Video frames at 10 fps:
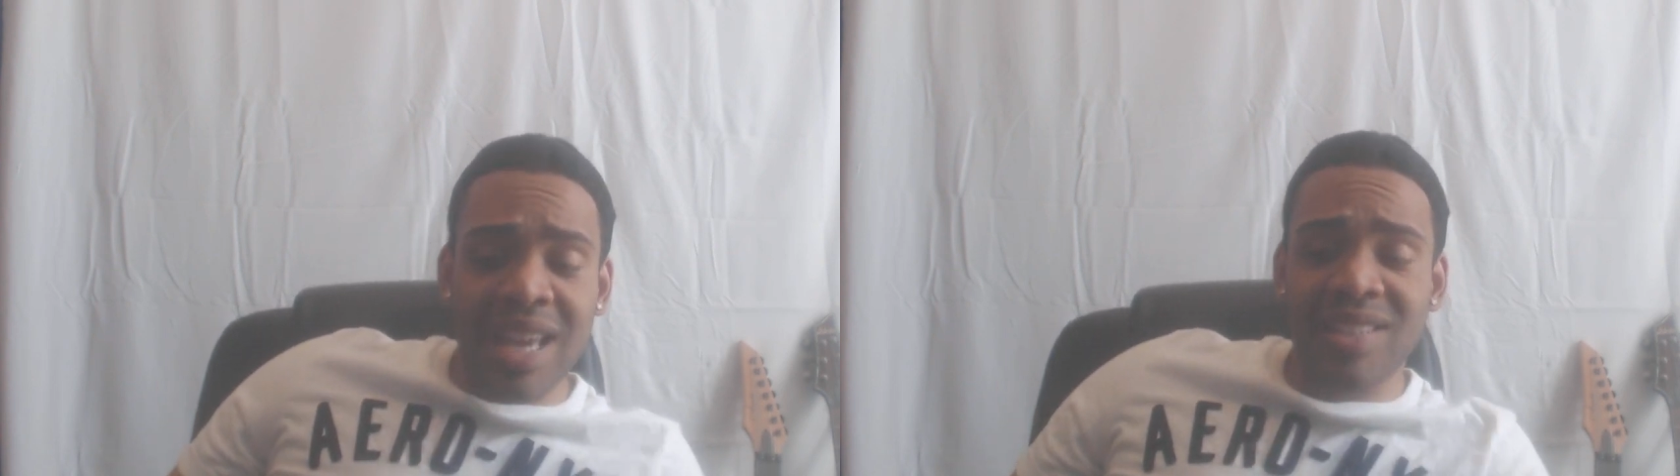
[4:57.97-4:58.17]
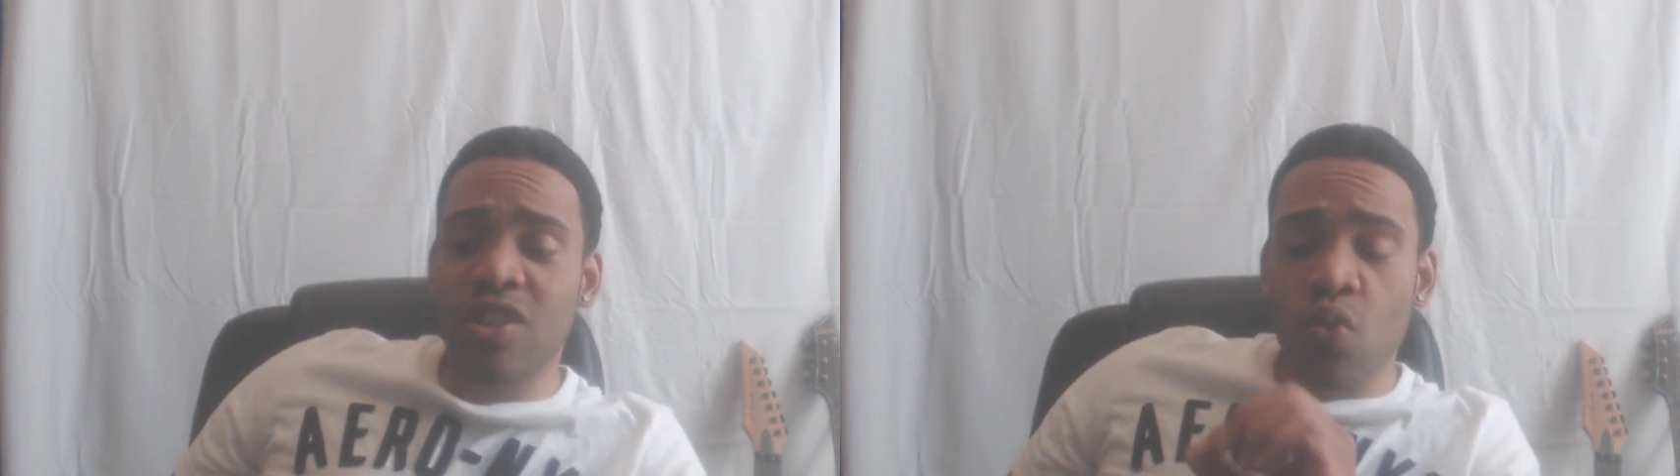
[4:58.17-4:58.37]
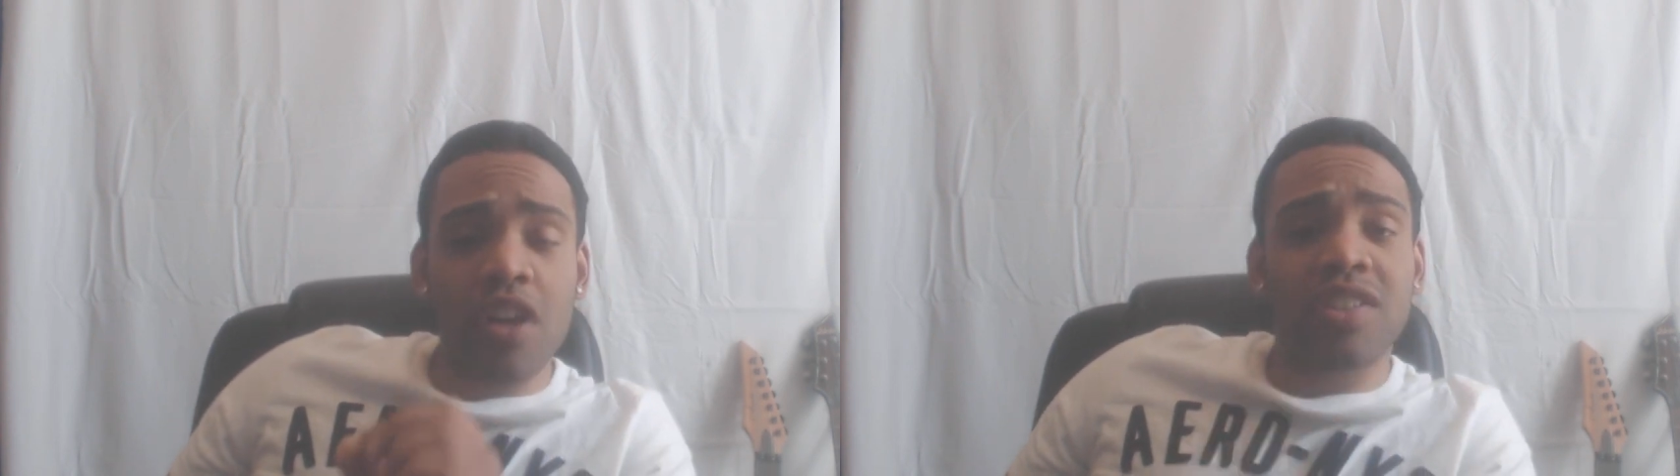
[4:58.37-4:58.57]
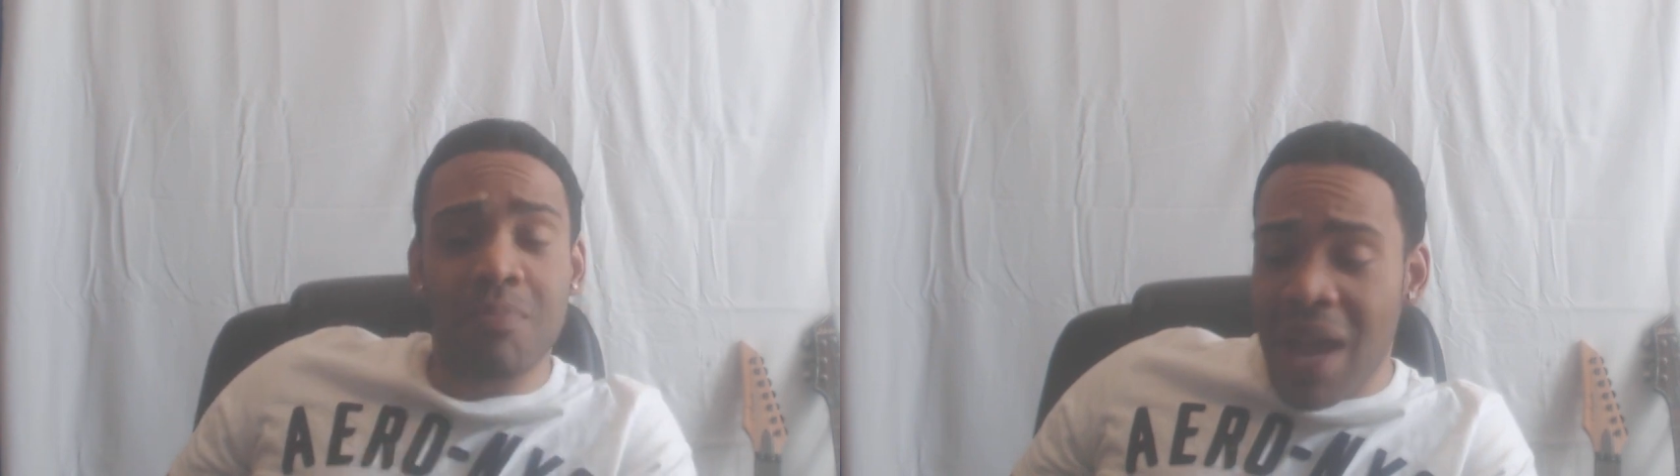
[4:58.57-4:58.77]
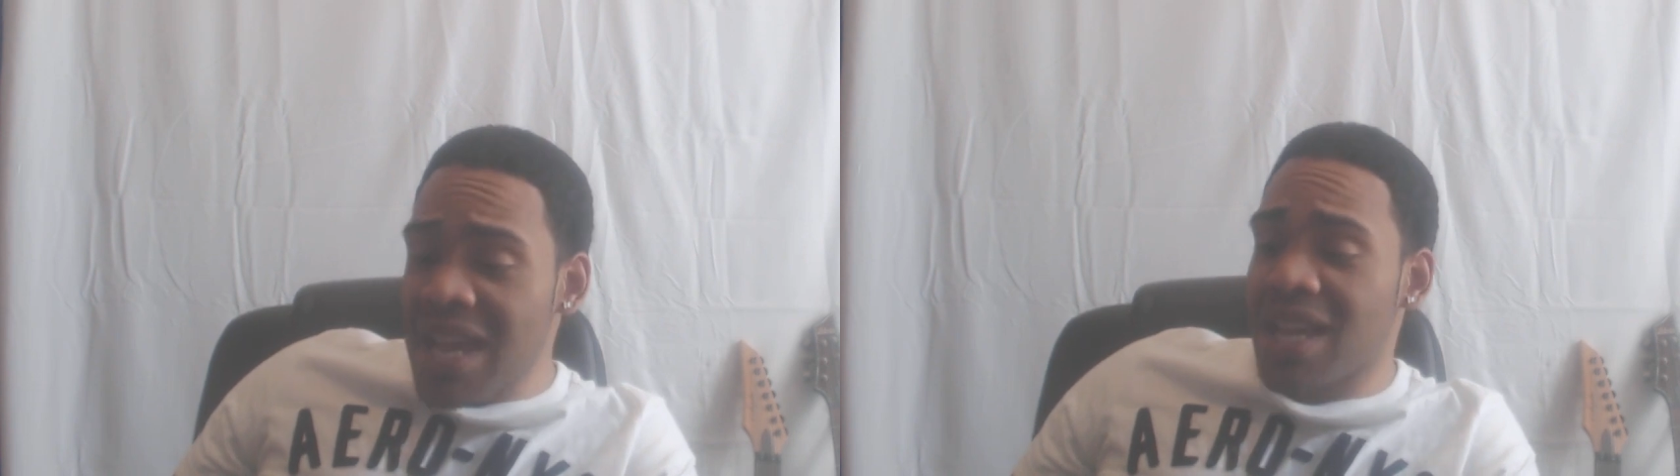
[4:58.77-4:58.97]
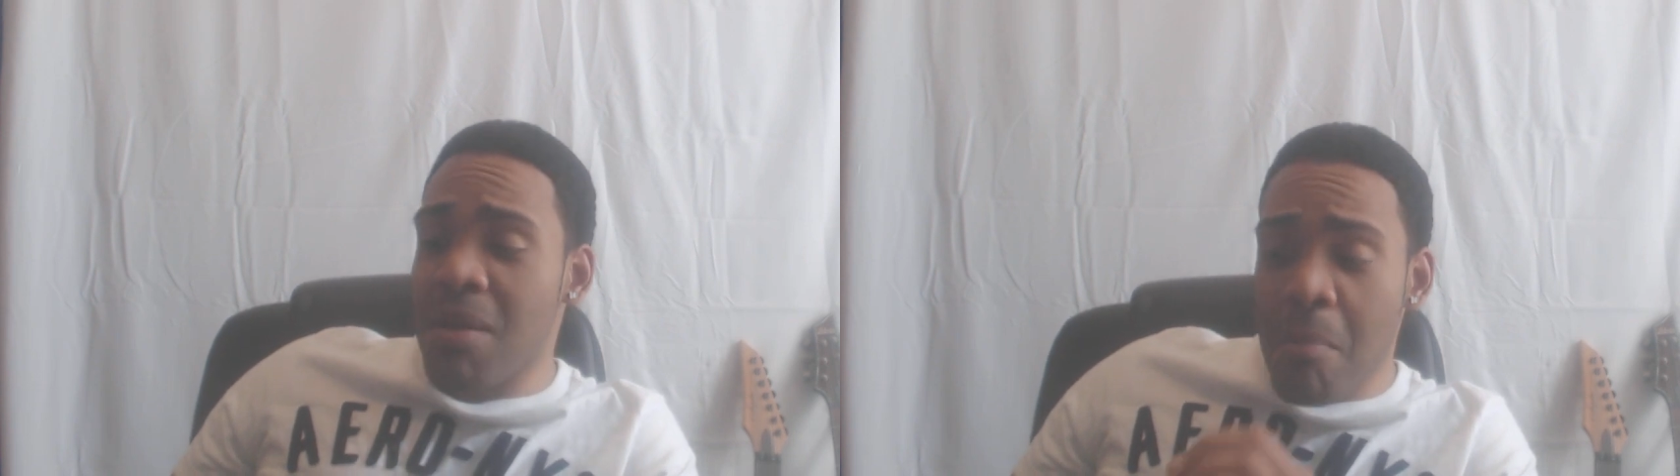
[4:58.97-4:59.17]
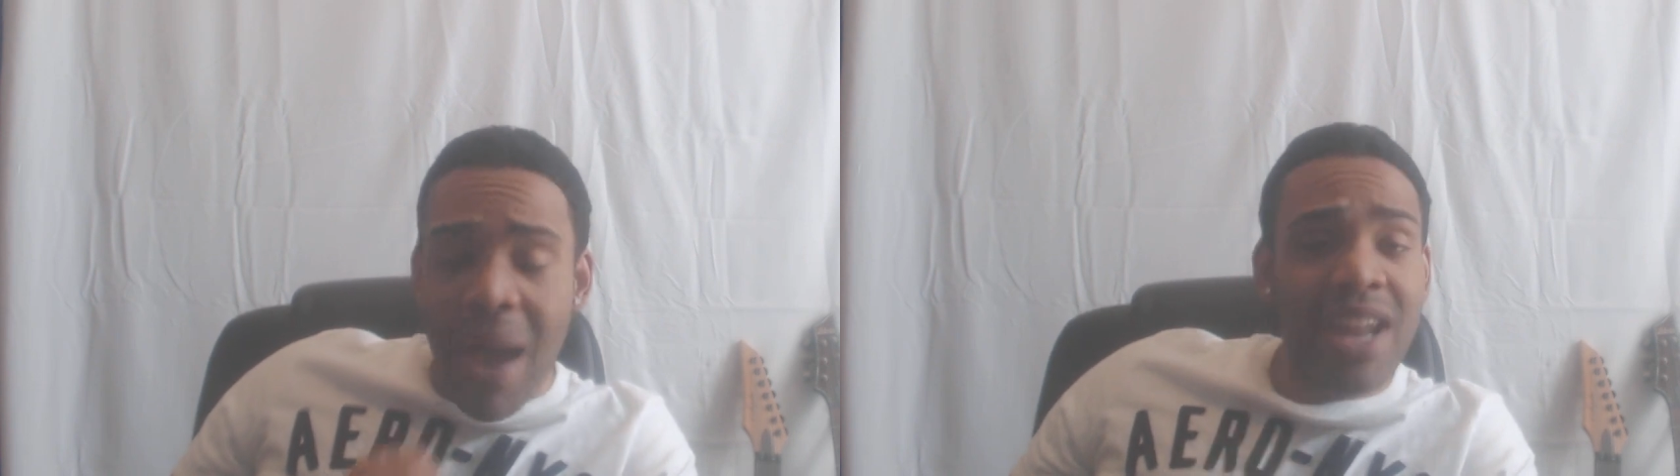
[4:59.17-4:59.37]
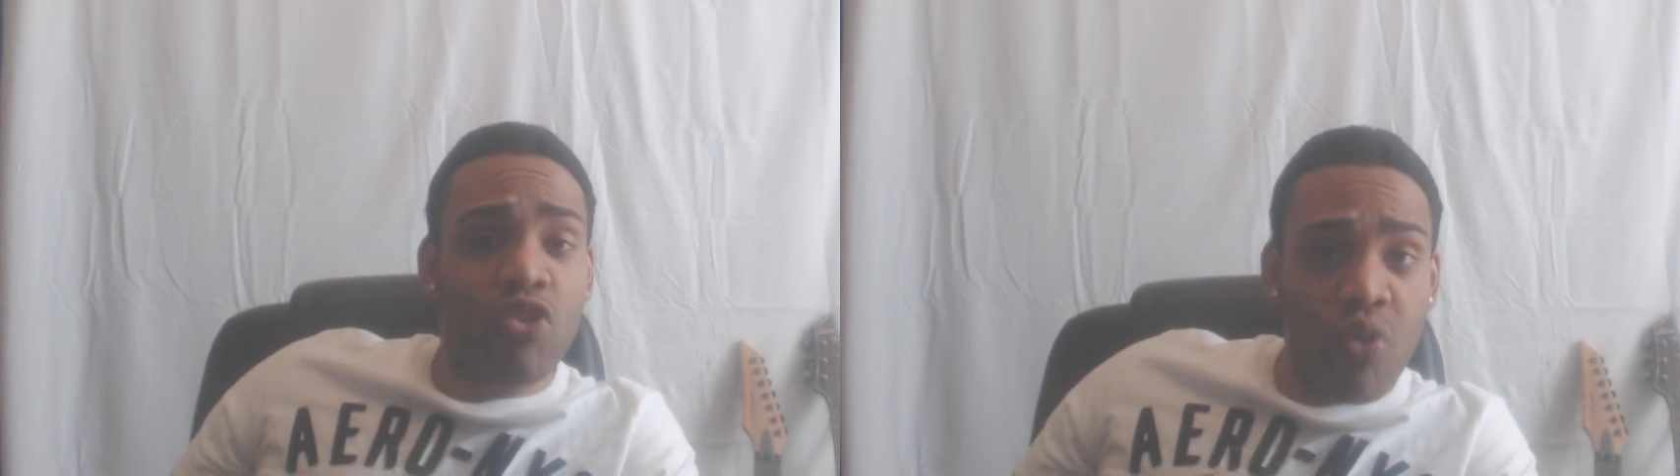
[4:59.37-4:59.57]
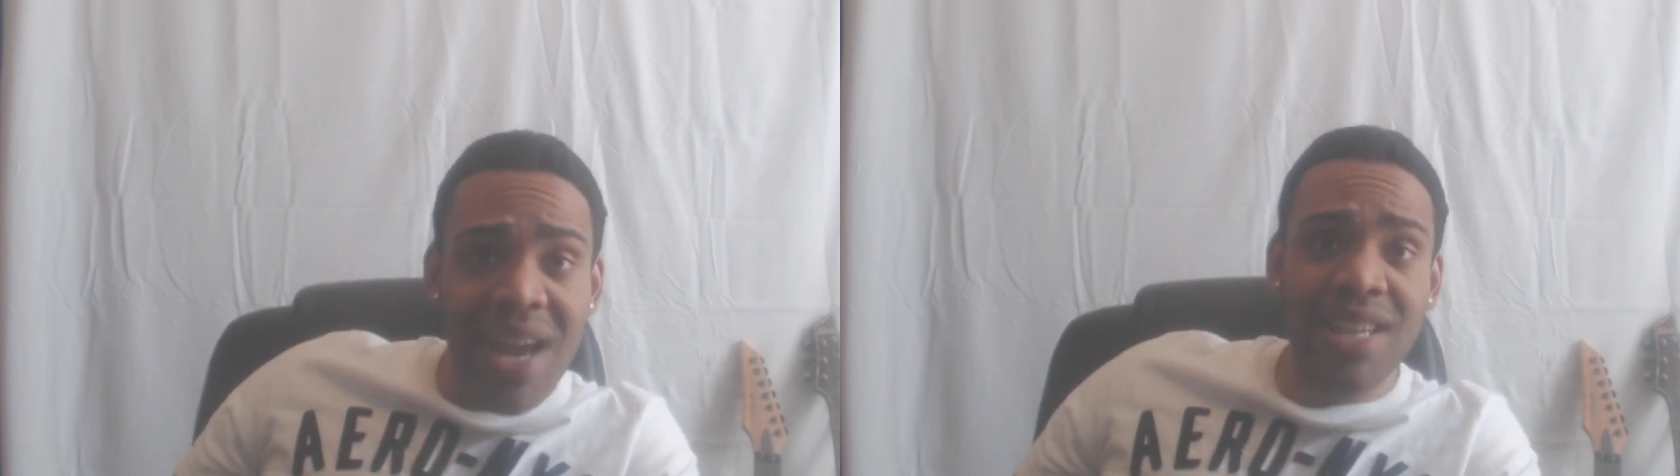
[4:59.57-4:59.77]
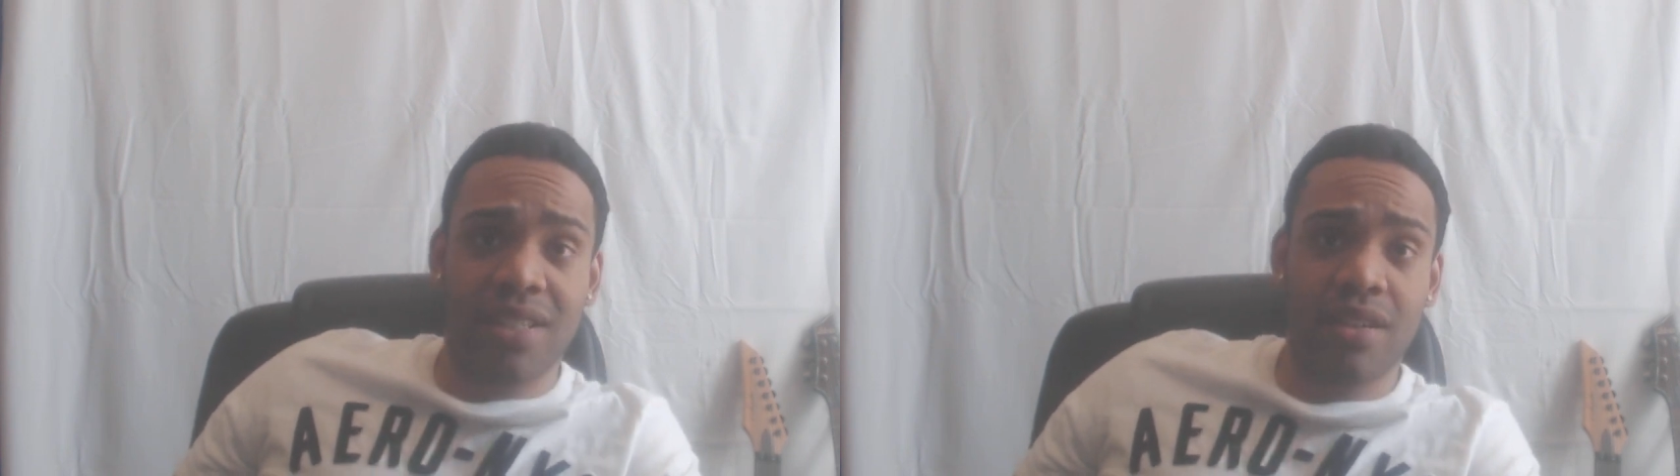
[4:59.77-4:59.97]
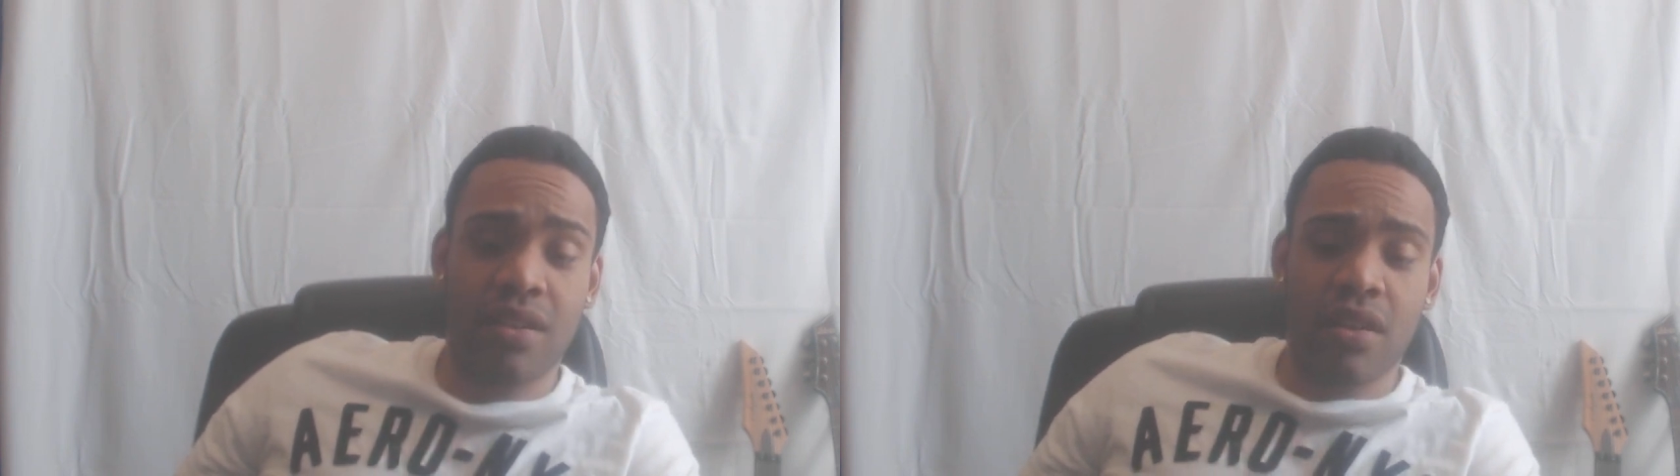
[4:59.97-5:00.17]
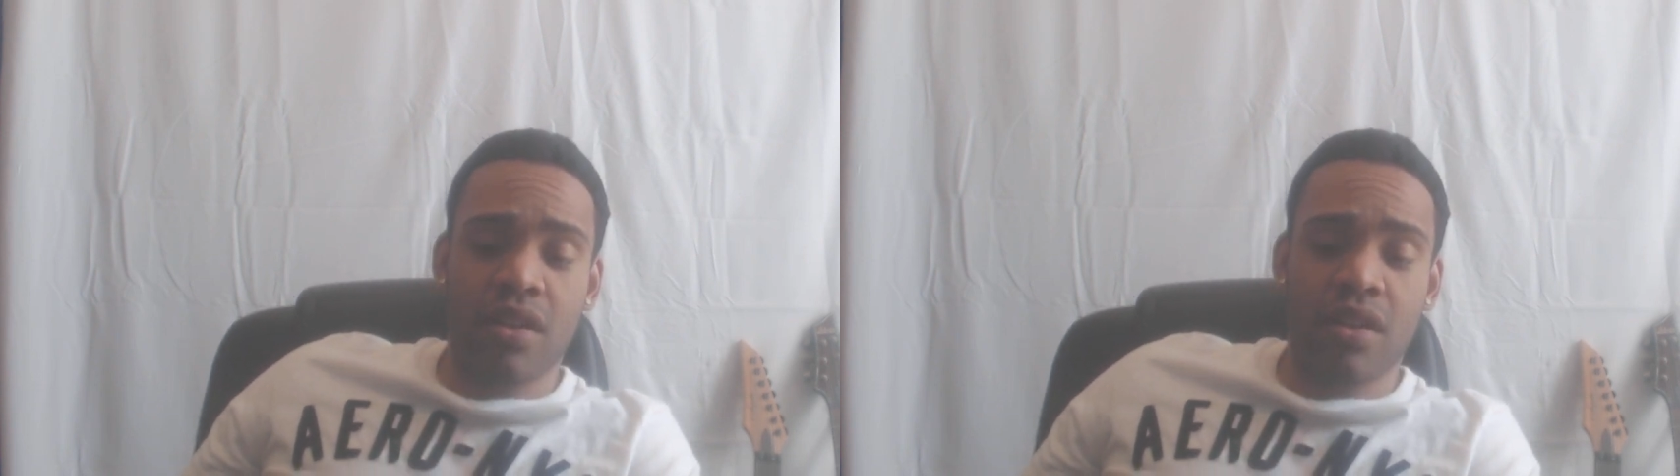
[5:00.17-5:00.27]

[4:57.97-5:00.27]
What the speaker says: This is what's making men crazy.